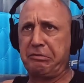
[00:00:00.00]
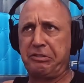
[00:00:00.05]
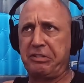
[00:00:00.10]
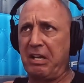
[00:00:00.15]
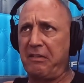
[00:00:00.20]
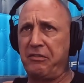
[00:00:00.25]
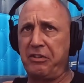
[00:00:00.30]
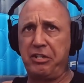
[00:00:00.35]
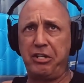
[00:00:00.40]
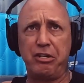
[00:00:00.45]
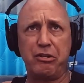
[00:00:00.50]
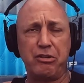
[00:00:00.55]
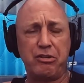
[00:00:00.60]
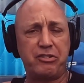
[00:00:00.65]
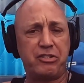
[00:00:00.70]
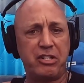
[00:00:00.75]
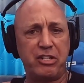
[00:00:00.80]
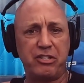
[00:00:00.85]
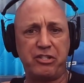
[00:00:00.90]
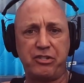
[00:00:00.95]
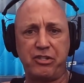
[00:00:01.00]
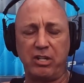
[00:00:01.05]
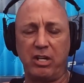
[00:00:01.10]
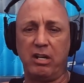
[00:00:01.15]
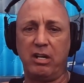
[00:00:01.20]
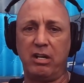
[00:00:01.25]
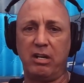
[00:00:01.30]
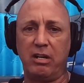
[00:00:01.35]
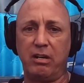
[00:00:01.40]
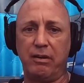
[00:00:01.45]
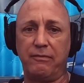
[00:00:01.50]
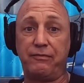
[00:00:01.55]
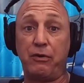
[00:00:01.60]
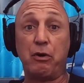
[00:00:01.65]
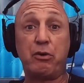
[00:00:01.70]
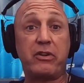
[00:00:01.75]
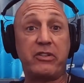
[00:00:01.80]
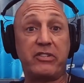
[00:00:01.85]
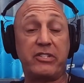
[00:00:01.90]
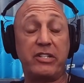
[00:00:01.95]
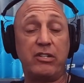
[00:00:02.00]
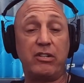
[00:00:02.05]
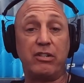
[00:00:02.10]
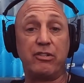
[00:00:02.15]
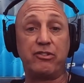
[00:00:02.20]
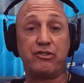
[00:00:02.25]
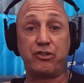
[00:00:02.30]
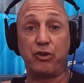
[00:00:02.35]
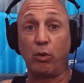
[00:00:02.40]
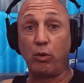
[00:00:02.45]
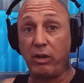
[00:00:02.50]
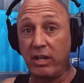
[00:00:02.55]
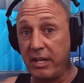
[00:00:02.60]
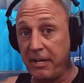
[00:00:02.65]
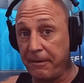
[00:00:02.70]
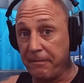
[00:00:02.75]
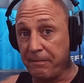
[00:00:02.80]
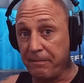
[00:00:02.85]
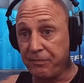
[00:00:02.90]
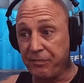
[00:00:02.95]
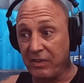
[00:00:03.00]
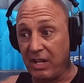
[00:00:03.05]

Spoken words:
7 years-ish focusing on solely.